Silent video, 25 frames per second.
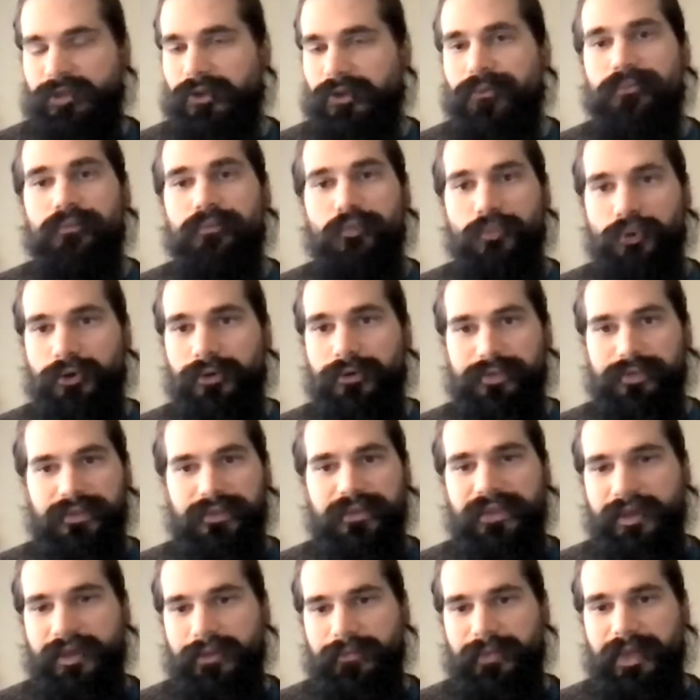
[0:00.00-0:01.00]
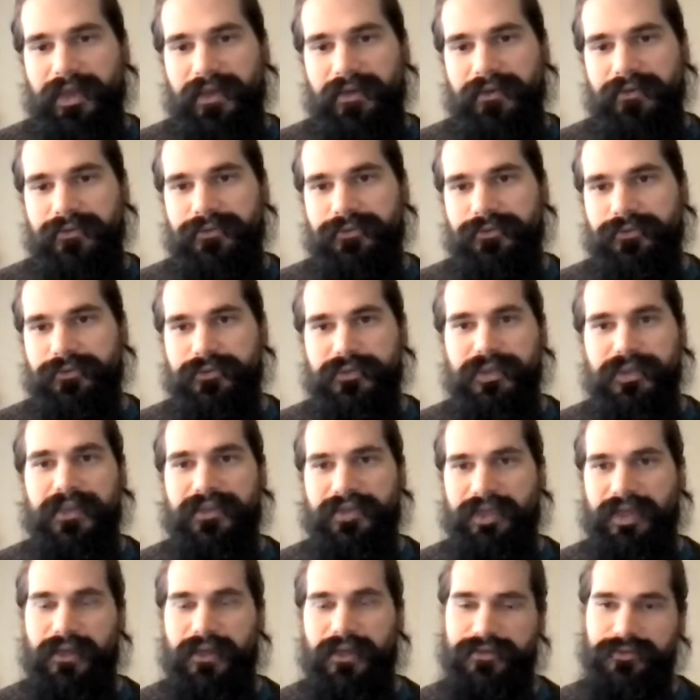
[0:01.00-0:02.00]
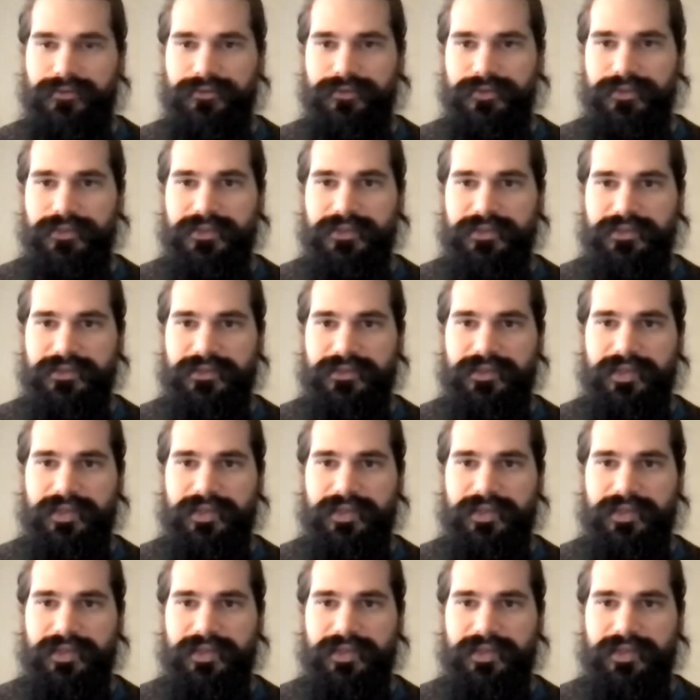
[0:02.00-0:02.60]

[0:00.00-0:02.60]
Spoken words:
more than that magnitude. 10,000 really isn't